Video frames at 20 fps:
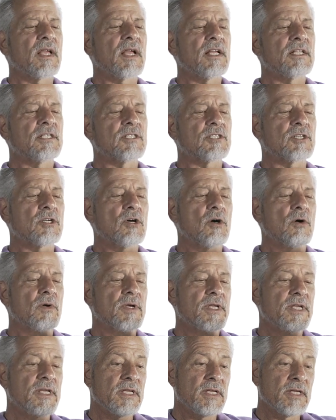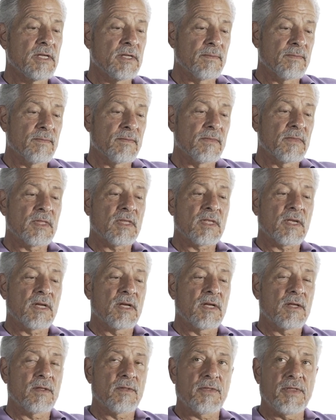And so he
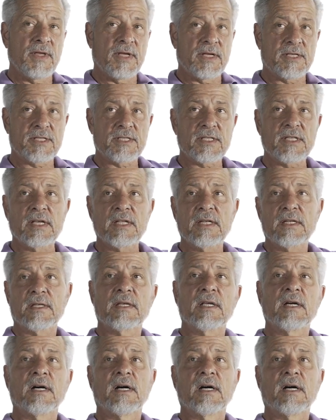thinks that